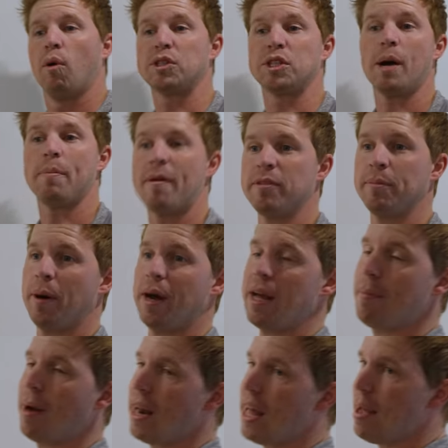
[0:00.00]
What's up, everybody?
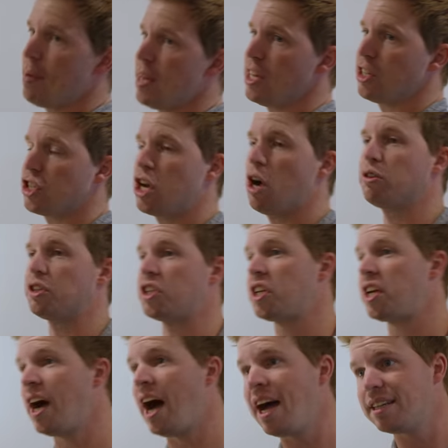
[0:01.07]
My name is Coach
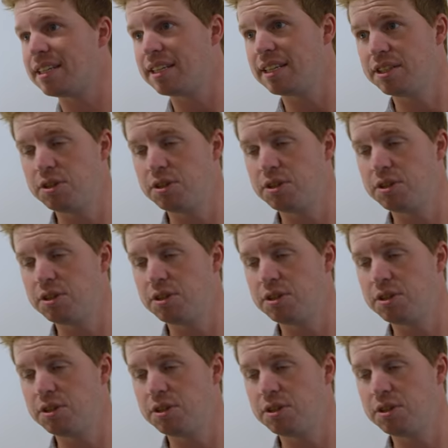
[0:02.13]
Scott.